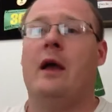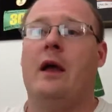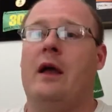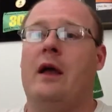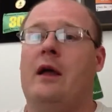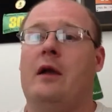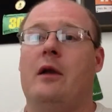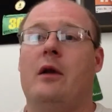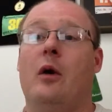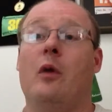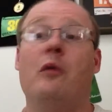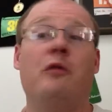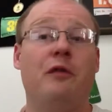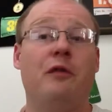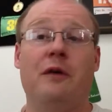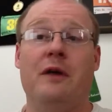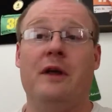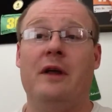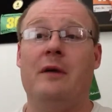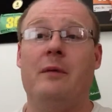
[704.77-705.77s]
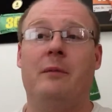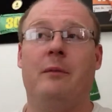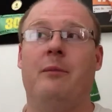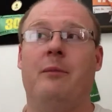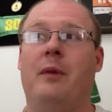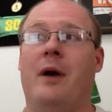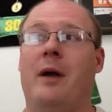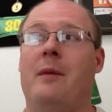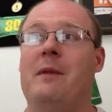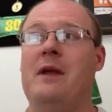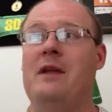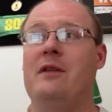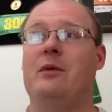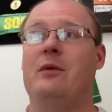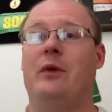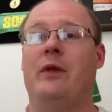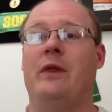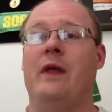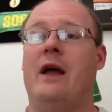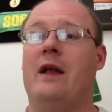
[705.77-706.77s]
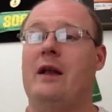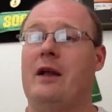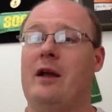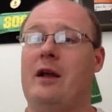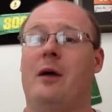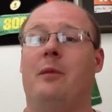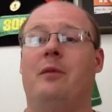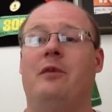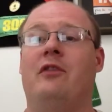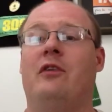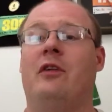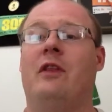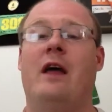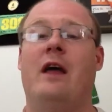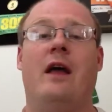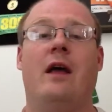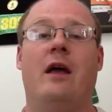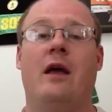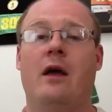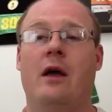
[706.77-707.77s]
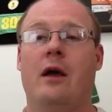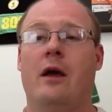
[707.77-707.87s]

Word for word: And hopefully, by me doing that, and accomplishing that,